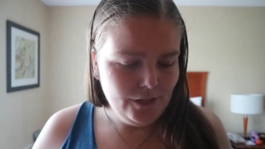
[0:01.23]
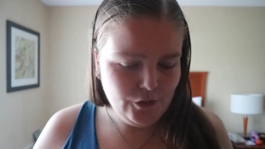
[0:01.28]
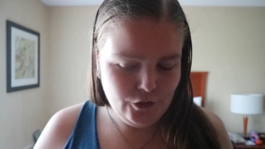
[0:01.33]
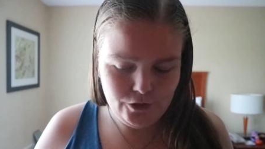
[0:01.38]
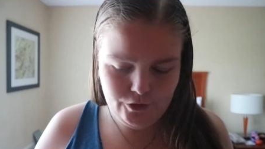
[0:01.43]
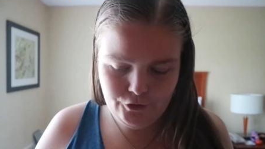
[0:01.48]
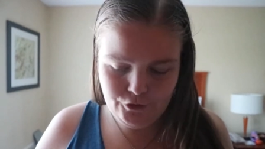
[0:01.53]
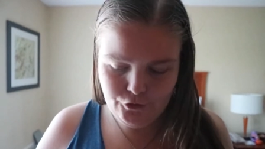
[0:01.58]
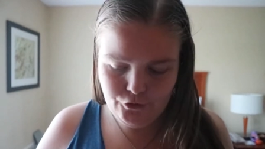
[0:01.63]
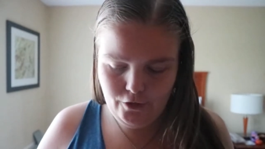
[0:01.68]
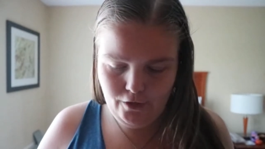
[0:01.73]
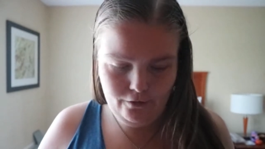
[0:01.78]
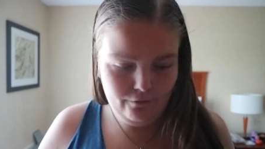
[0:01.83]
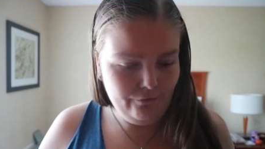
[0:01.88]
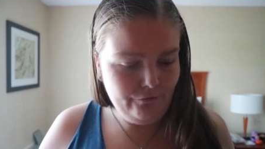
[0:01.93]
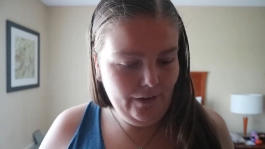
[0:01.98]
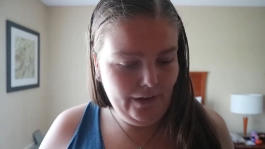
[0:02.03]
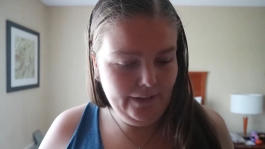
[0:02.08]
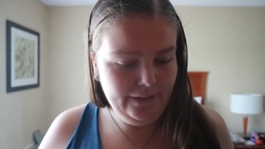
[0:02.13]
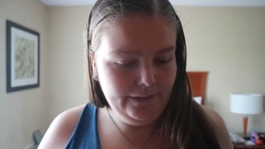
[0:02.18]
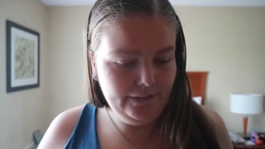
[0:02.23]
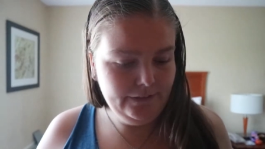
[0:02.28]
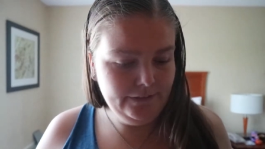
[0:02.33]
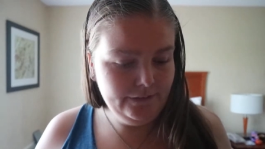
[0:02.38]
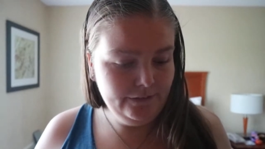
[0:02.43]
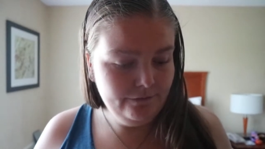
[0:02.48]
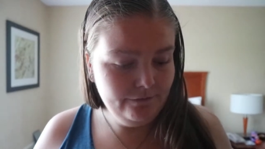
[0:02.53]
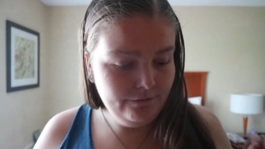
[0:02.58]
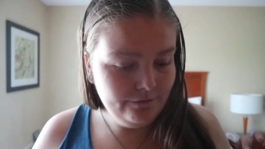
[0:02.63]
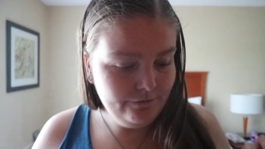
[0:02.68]
Just Draw
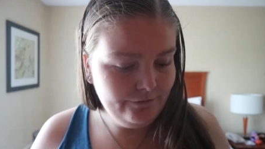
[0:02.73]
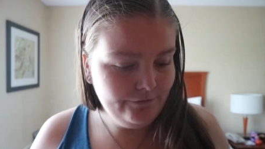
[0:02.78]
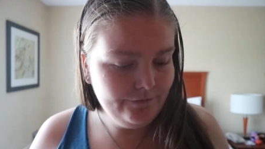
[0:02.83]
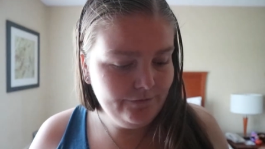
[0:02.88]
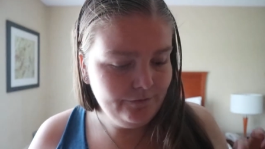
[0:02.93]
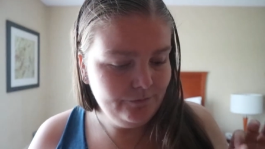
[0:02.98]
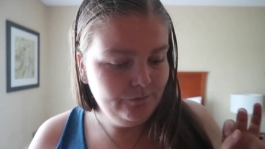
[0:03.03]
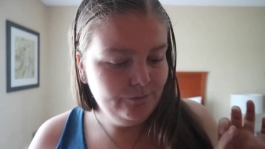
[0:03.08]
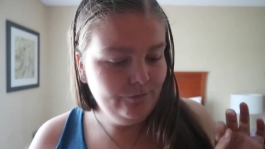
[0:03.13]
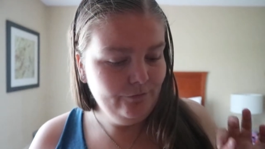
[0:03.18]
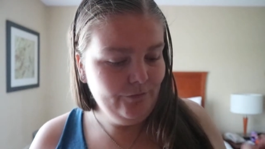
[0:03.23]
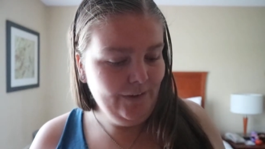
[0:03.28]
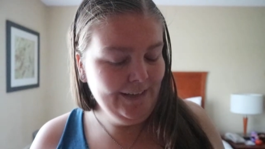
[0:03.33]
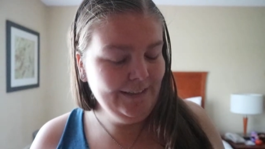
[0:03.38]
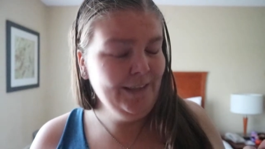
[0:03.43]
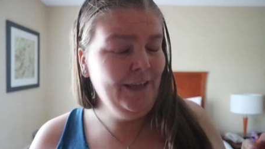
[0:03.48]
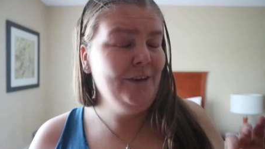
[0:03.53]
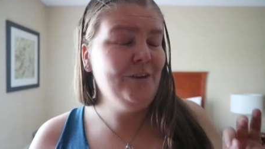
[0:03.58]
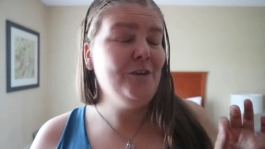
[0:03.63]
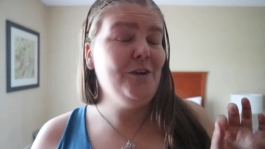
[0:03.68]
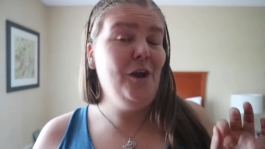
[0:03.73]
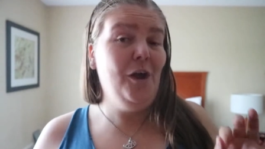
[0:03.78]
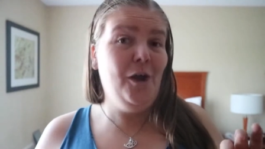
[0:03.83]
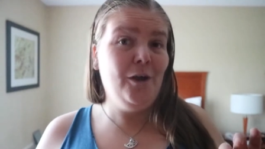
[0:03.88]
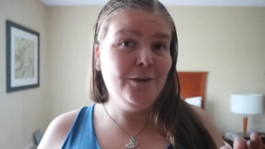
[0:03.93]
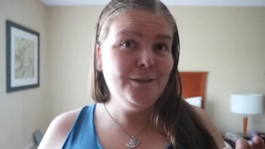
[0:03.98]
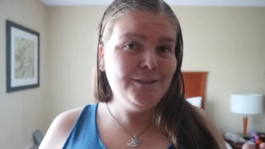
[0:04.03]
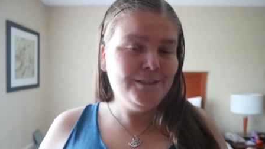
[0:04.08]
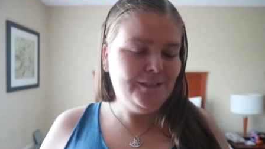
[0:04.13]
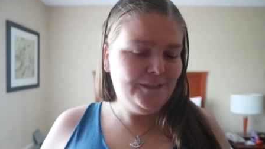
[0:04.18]
Five Fine Liner
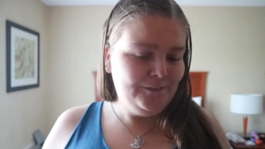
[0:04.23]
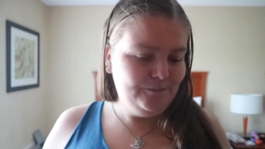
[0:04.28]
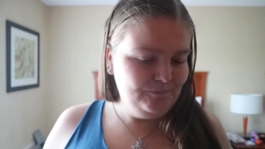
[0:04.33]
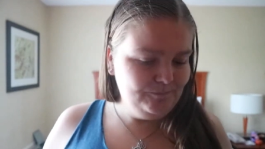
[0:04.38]
Art